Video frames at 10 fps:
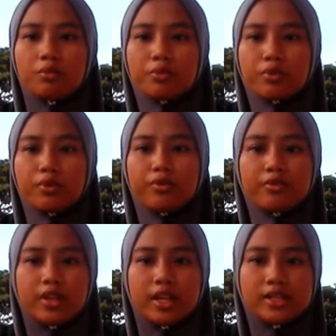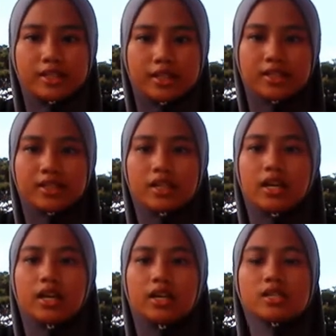prophylaxis
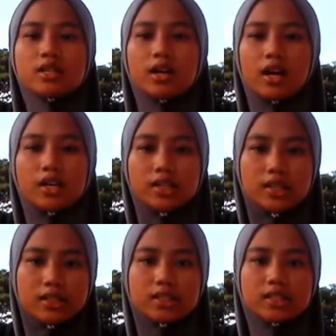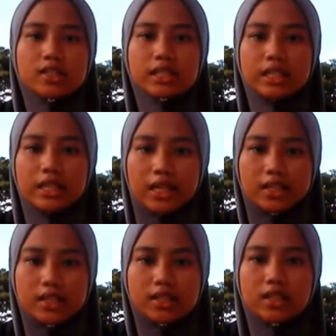is currently the
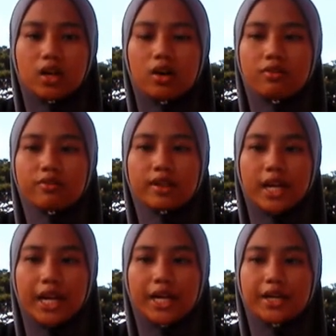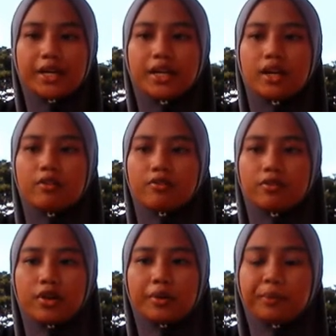standard of care
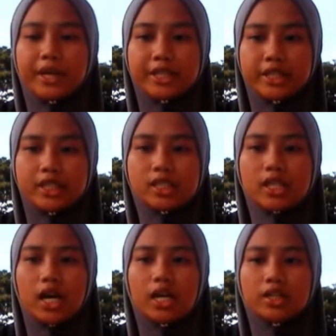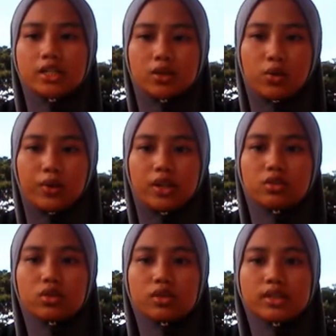for patients undergoing
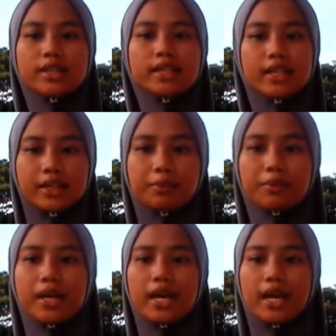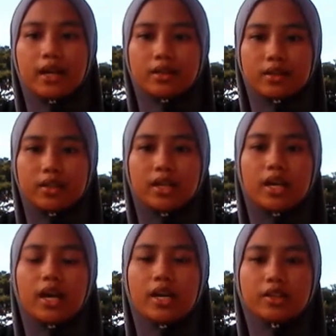total hip and knee
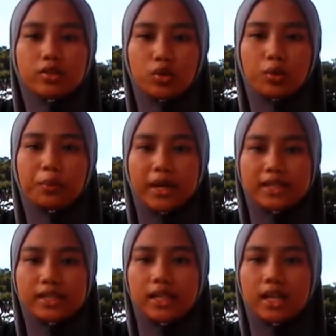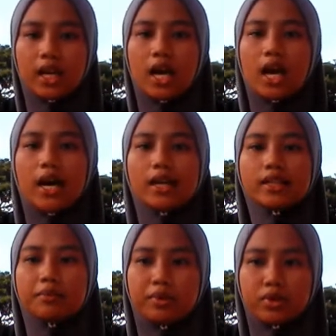arthroplasty.
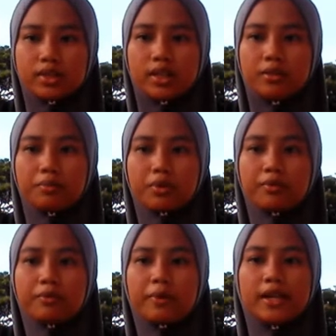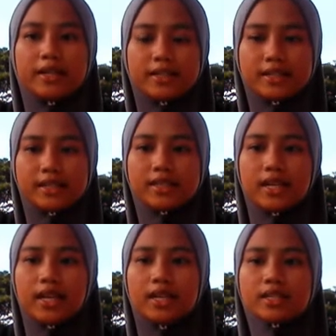Antibiotic prophylaxis
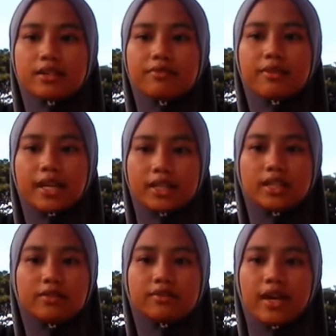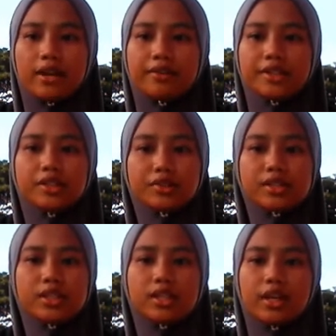is effective at
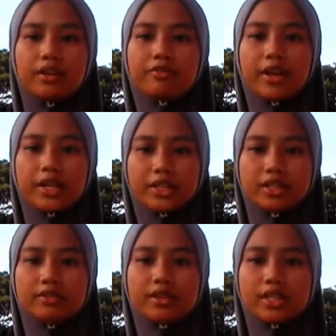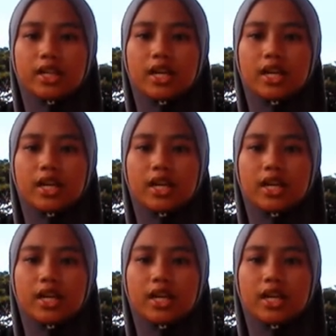reducing the infection rate